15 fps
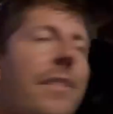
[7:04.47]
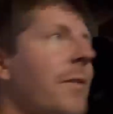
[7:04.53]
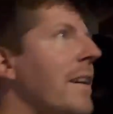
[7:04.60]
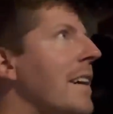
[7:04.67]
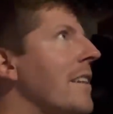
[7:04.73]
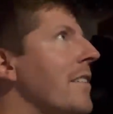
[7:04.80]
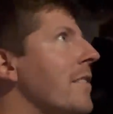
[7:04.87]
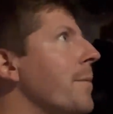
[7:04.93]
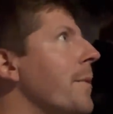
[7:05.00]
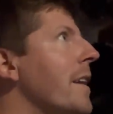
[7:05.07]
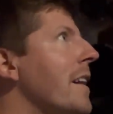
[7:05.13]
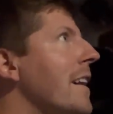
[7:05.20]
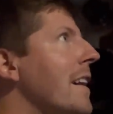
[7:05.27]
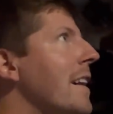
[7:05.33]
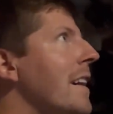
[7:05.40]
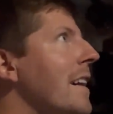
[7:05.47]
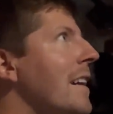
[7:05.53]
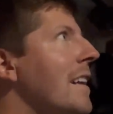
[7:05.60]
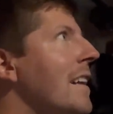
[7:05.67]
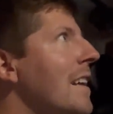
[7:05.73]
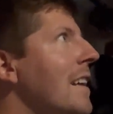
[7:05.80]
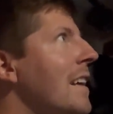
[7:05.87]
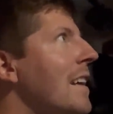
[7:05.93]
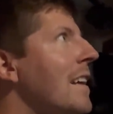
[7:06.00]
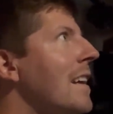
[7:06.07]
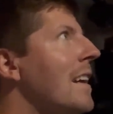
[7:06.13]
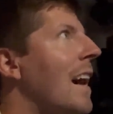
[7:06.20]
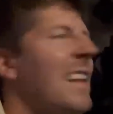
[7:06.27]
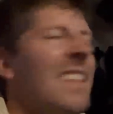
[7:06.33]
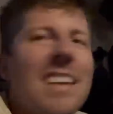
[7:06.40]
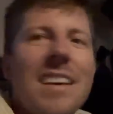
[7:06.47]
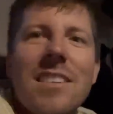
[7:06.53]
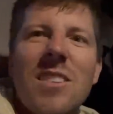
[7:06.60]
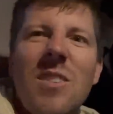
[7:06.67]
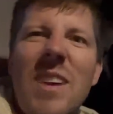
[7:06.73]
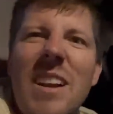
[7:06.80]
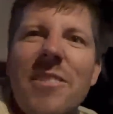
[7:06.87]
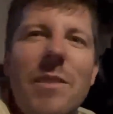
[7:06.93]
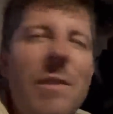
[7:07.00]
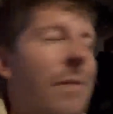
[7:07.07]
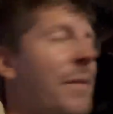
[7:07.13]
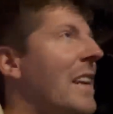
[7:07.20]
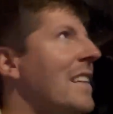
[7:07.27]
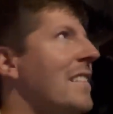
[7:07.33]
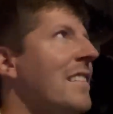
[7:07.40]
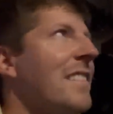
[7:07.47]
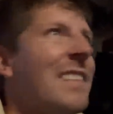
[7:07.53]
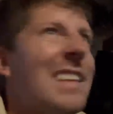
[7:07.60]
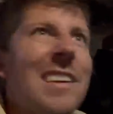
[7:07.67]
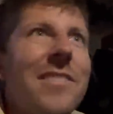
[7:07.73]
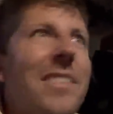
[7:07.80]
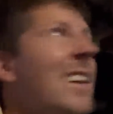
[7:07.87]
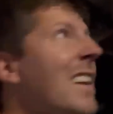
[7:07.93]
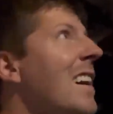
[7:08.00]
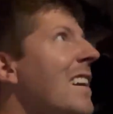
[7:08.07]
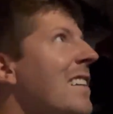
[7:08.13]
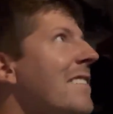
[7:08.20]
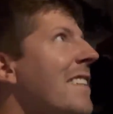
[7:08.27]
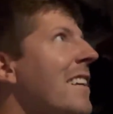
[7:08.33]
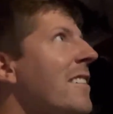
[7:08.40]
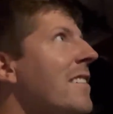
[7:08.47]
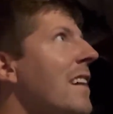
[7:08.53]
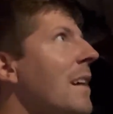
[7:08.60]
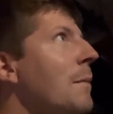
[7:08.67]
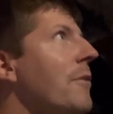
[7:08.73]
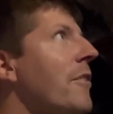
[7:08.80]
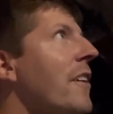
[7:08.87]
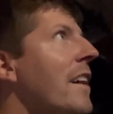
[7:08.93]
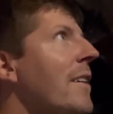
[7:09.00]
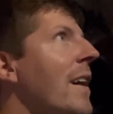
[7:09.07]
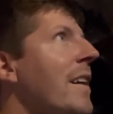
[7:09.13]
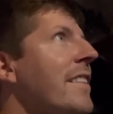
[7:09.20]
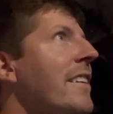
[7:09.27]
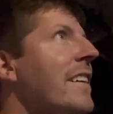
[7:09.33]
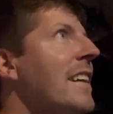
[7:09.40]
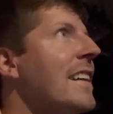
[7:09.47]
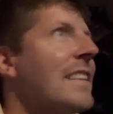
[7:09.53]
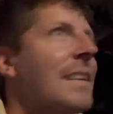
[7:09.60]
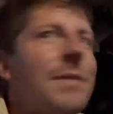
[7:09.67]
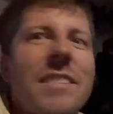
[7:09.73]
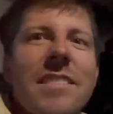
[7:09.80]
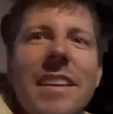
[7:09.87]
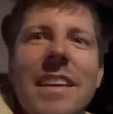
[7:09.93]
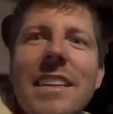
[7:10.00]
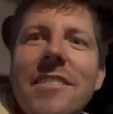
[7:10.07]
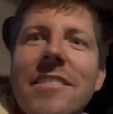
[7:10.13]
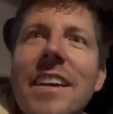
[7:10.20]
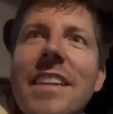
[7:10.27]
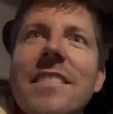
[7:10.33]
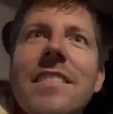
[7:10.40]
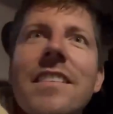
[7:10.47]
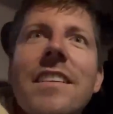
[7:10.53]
waves, but I think I have to wait a few more minutes and see if it settles up before I go out there again because I'm just going to get drenched.